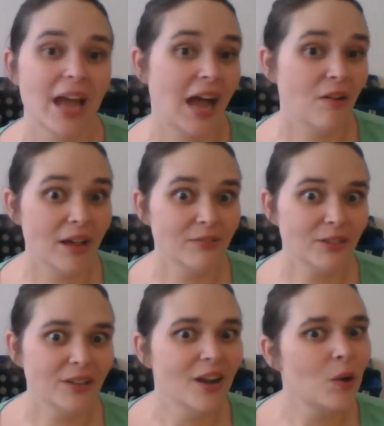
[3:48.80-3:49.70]

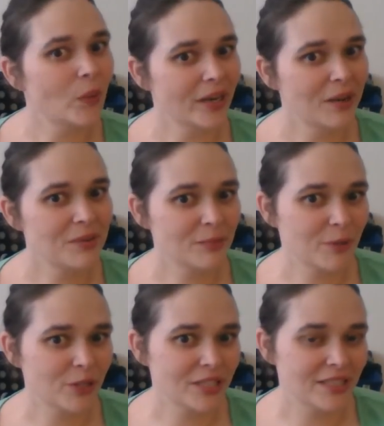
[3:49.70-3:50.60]
However, when I went to
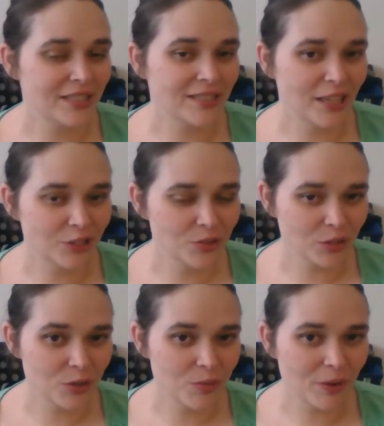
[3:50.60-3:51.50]
purchase these and use
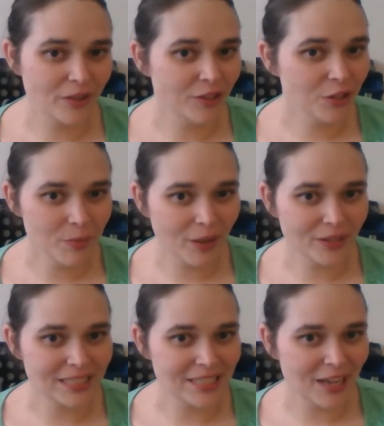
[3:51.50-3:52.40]
a coupon, the
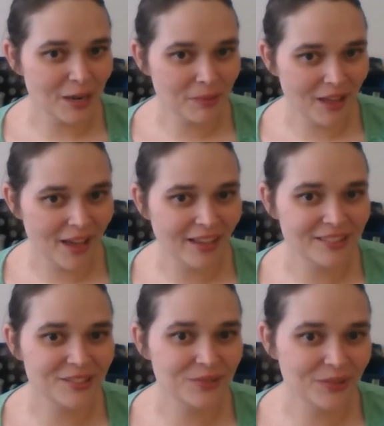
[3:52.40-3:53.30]
coupon did not apply
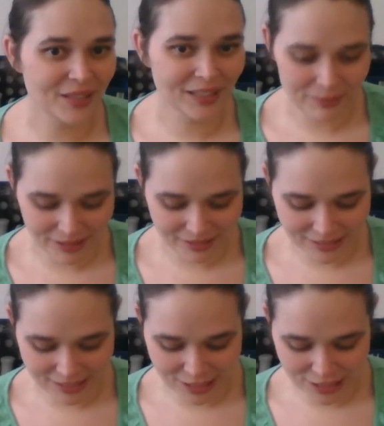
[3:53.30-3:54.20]
to the limited
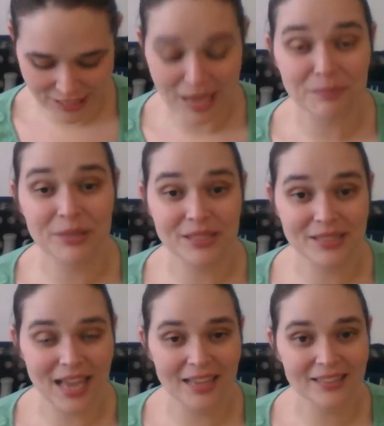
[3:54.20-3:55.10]
edition 10 piece
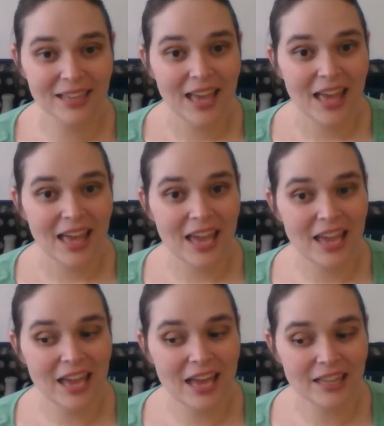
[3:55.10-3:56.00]
set.
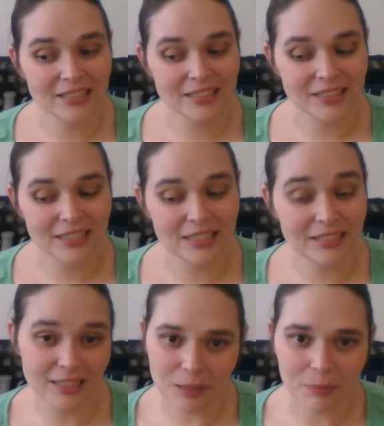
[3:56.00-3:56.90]
And
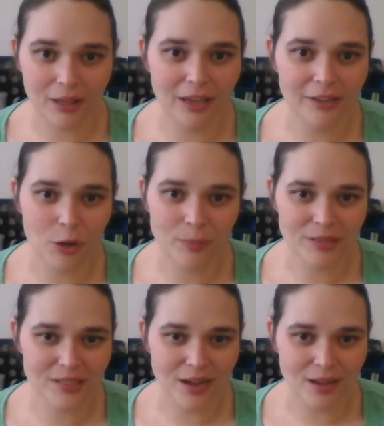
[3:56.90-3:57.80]
it did apply to
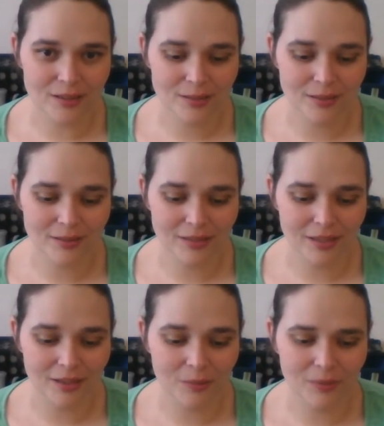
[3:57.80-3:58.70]
open stock. So I was
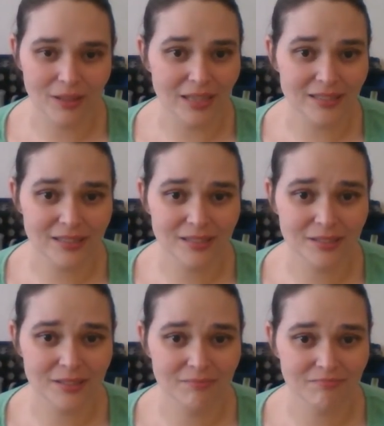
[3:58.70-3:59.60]
like, well, that's